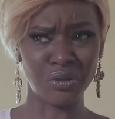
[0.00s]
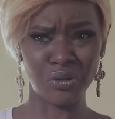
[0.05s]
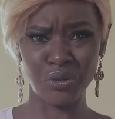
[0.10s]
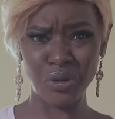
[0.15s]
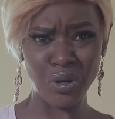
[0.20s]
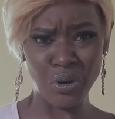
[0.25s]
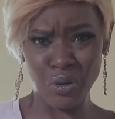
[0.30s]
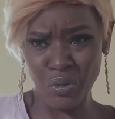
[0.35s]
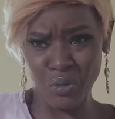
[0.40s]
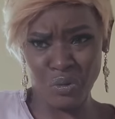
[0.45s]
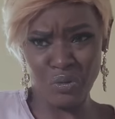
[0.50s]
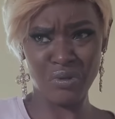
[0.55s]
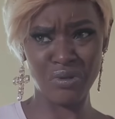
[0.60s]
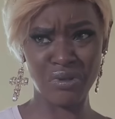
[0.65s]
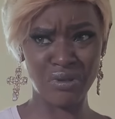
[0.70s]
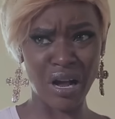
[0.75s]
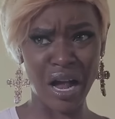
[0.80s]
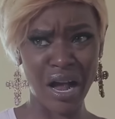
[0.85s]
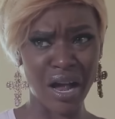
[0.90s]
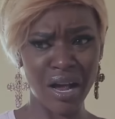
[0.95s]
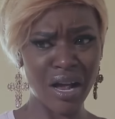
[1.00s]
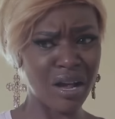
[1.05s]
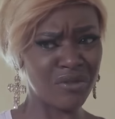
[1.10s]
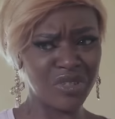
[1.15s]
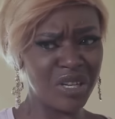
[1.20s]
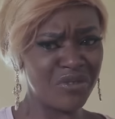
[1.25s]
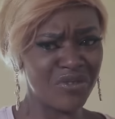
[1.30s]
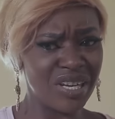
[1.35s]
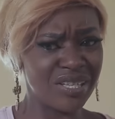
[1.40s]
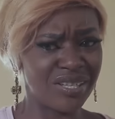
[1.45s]
No, I've
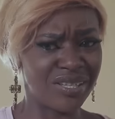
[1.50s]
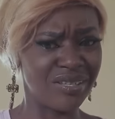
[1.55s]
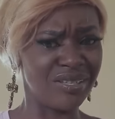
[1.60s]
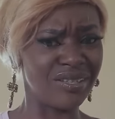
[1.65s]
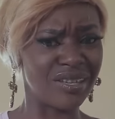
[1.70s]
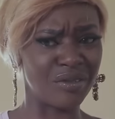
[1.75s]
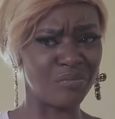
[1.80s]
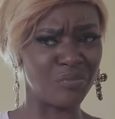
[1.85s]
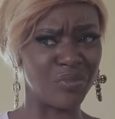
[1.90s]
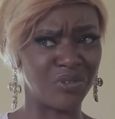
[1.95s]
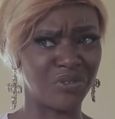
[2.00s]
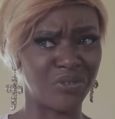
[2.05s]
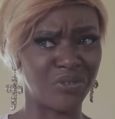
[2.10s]
never seen them